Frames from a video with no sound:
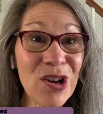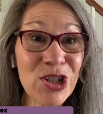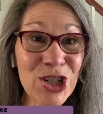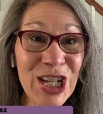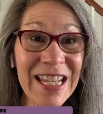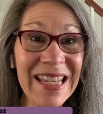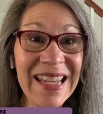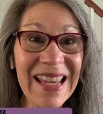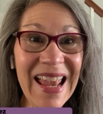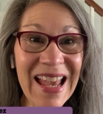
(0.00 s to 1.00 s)
are she
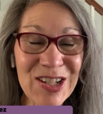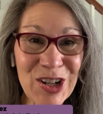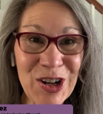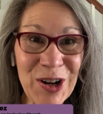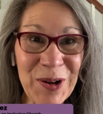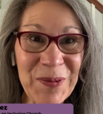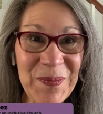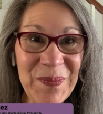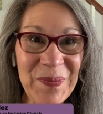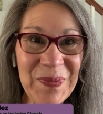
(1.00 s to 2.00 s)
and her.
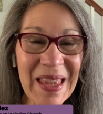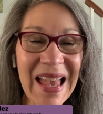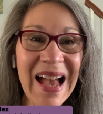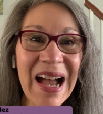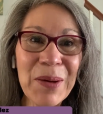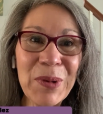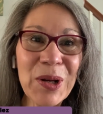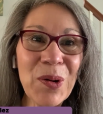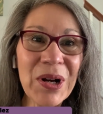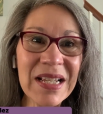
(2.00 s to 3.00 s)
I'm
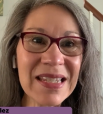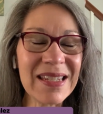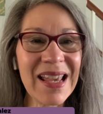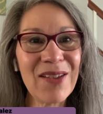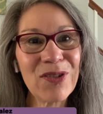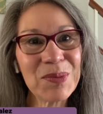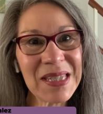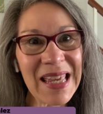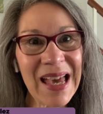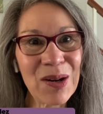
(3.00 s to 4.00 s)
recording today from
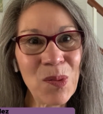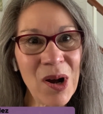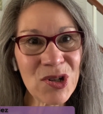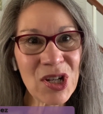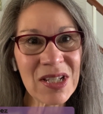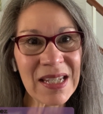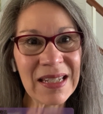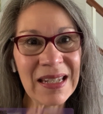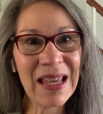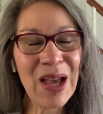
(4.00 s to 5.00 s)
Seattle,
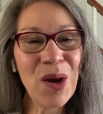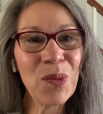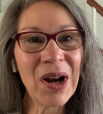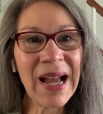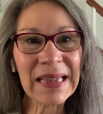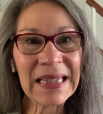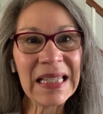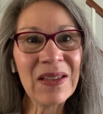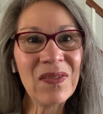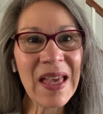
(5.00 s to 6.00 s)
Washington, where I
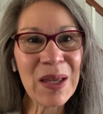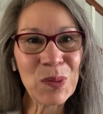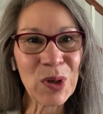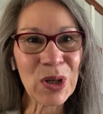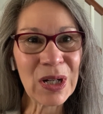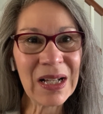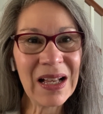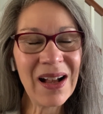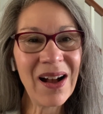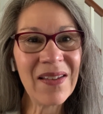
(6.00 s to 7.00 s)
live and work
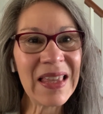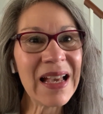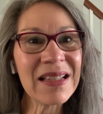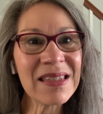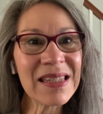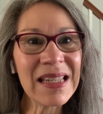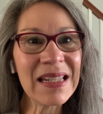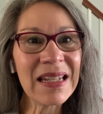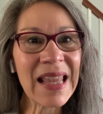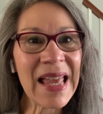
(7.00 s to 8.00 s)
on the
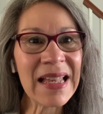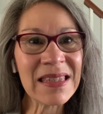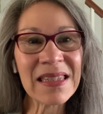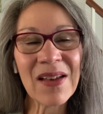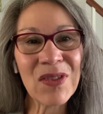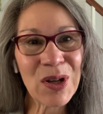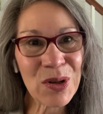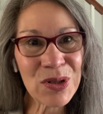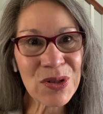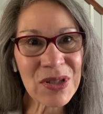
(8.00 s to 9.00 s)
unceded lands of the
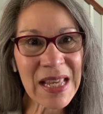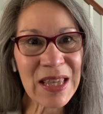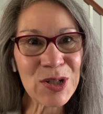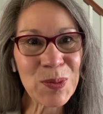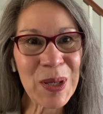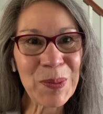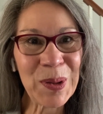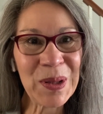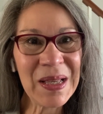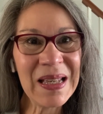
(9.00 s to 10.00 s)
coastal Salish
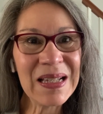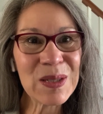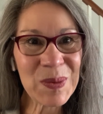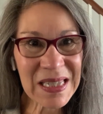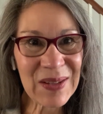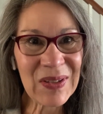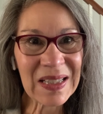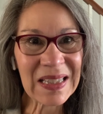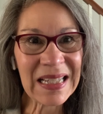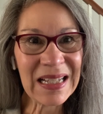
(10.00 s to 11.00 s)
people,
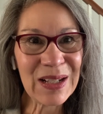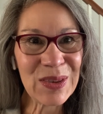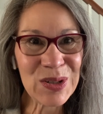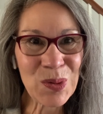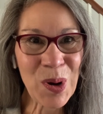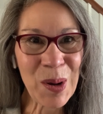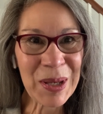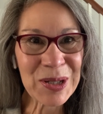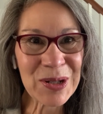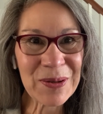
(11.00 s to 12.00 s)
specifically the
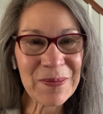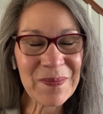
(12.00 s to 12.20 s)
Duwamish.